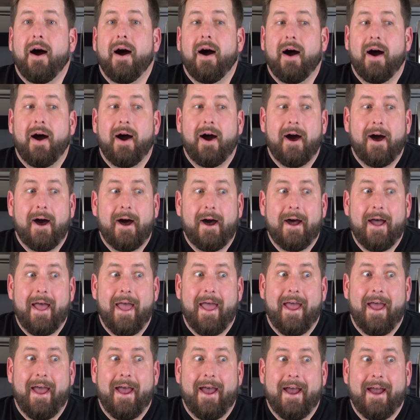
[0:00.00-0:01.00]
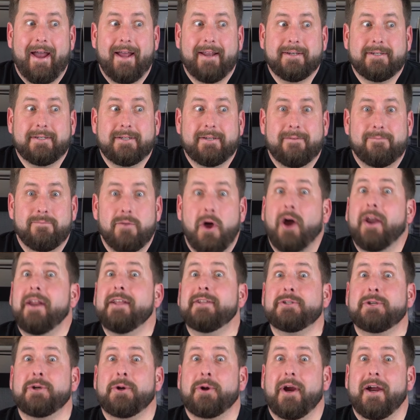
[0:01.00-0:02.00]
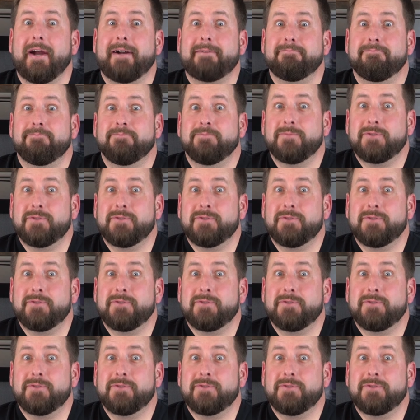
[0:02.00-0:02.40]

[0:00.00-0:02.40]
on Instagram.